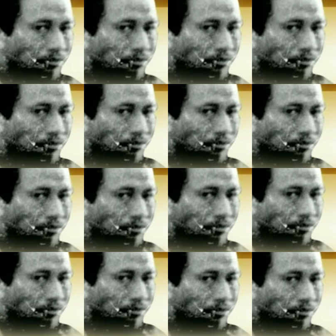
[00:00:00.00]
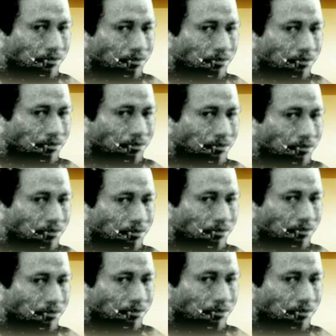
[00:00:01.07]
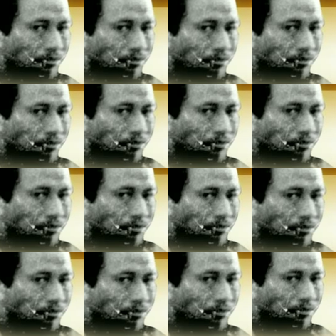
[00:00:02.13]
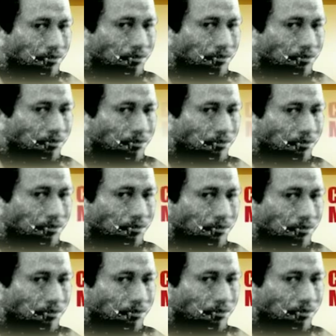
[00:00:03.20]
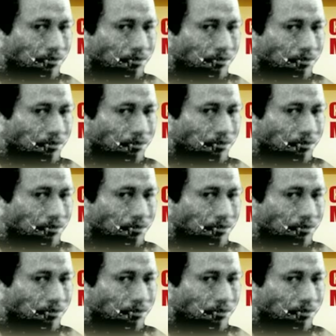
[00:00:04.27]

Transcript: No words are spoken by the person on screen.